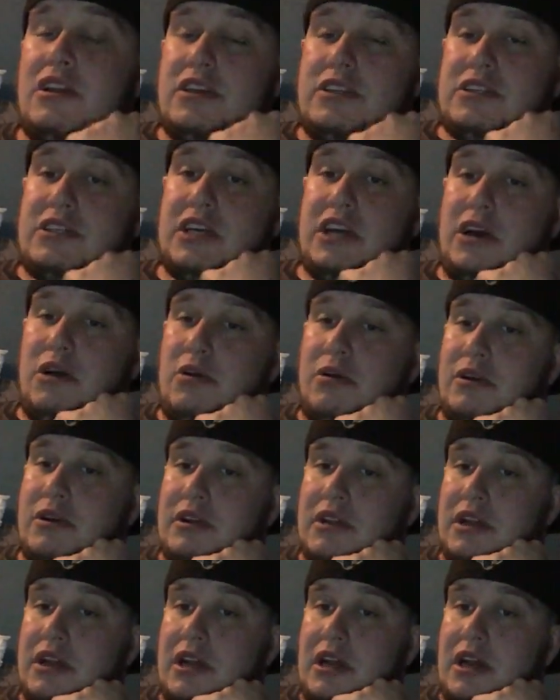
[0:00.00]
So,
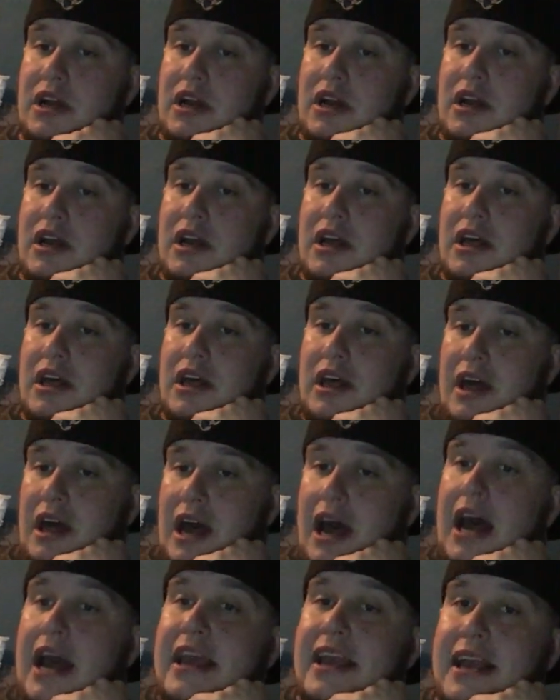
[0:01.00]

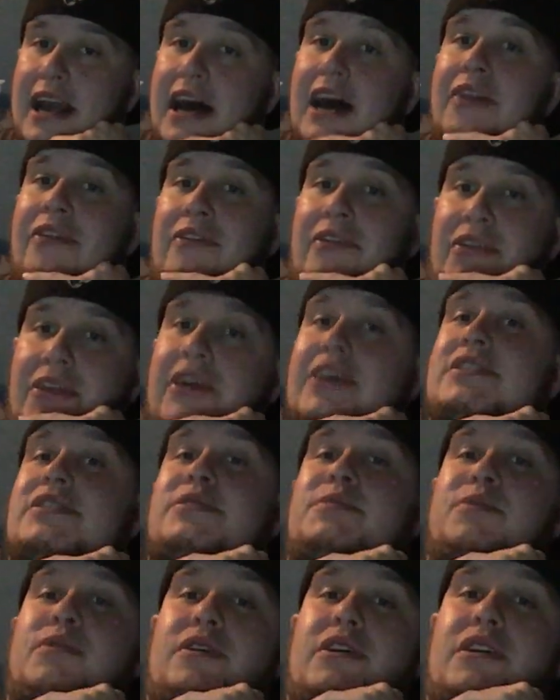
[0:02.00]
I got
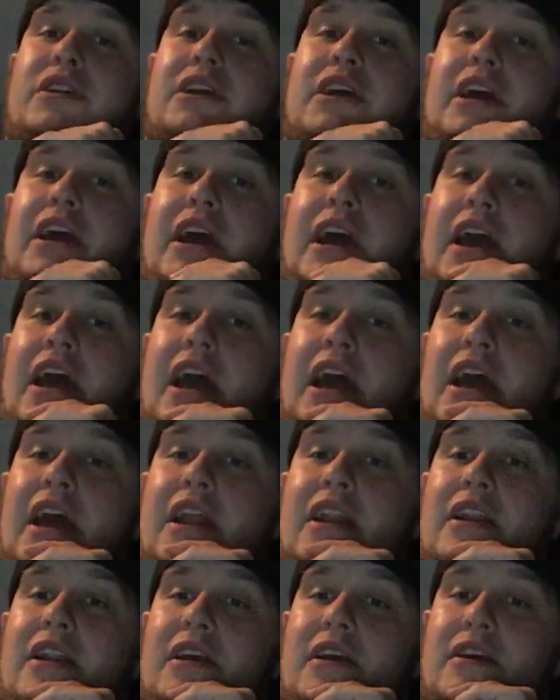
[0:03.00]
this one
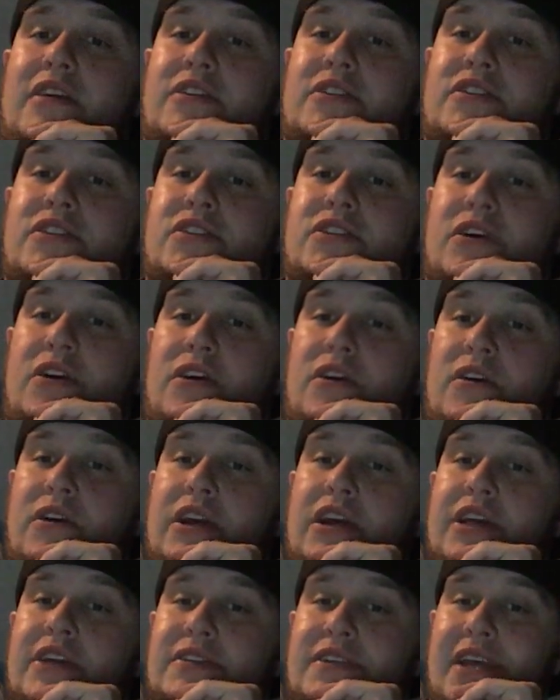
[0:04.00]
and saw
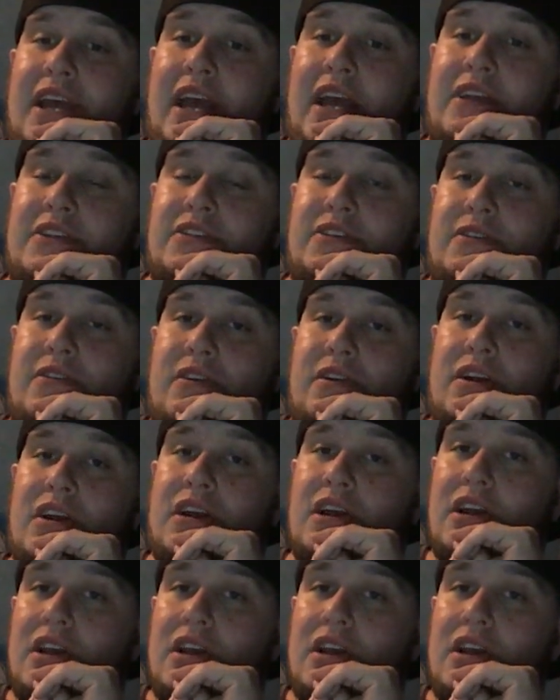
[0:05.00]
his answer.